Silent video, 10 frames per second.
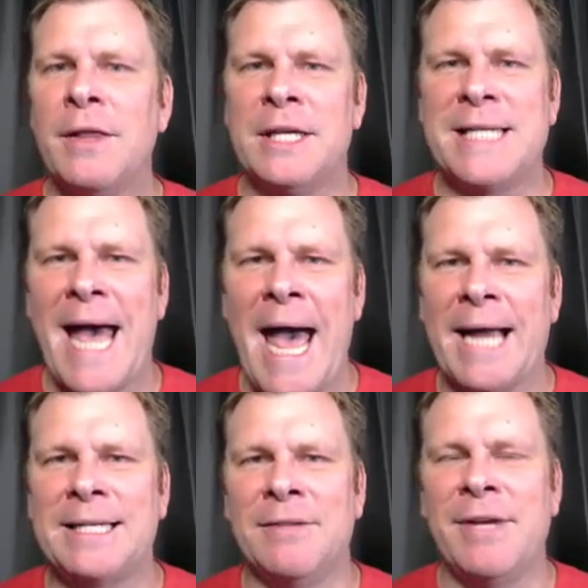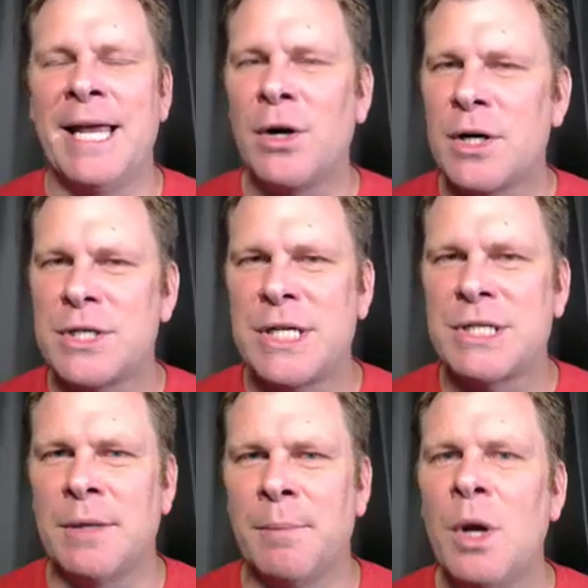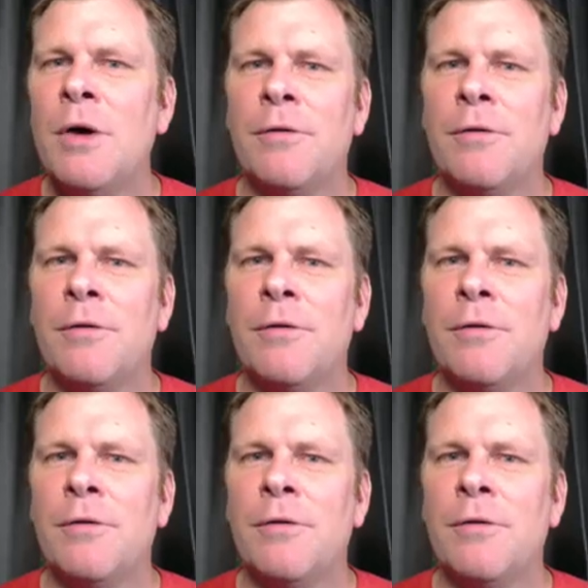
that's active in our system